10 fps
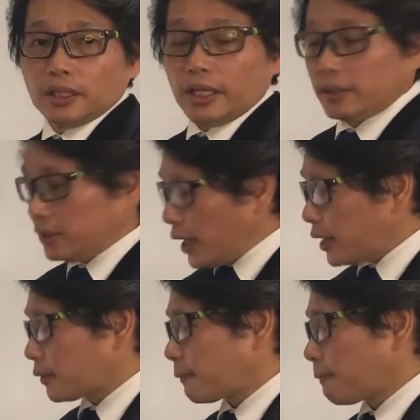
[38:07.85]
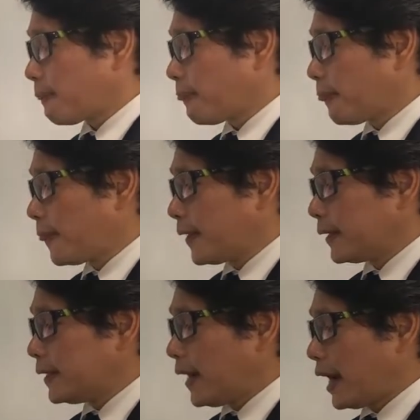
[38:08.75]
And yet,
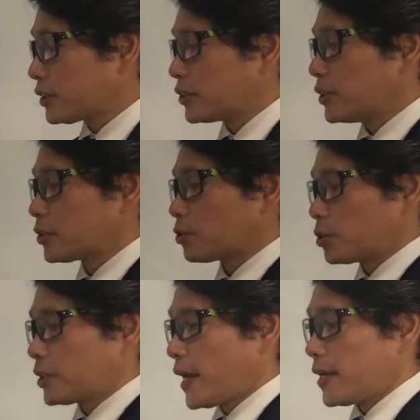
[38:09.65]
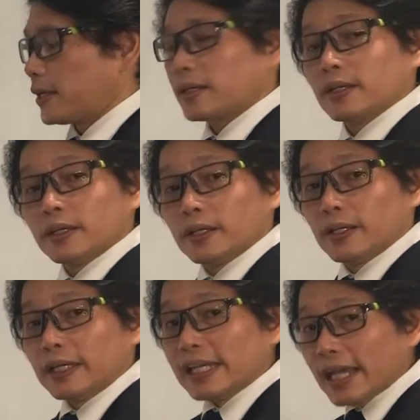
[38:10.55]
he has this to say.
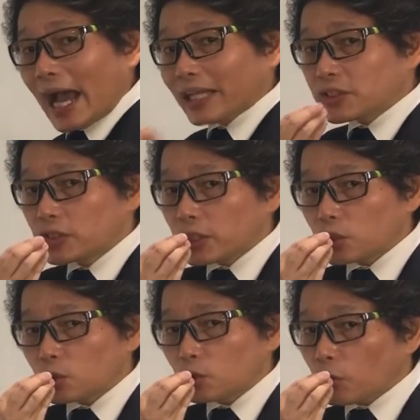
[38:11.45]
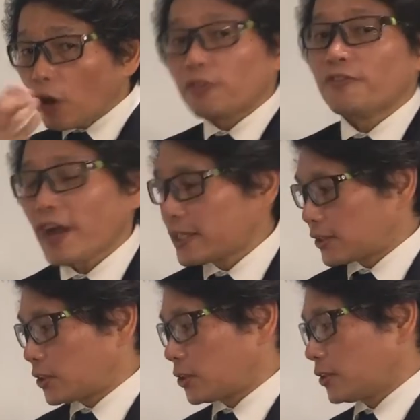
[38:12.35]
He has this to
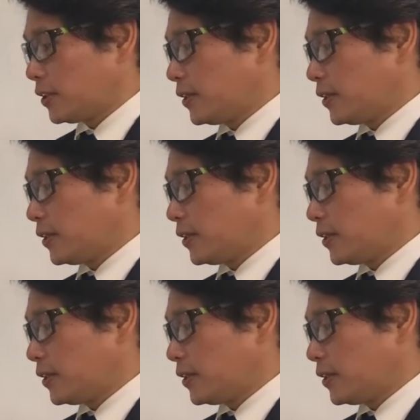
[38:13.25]
confess.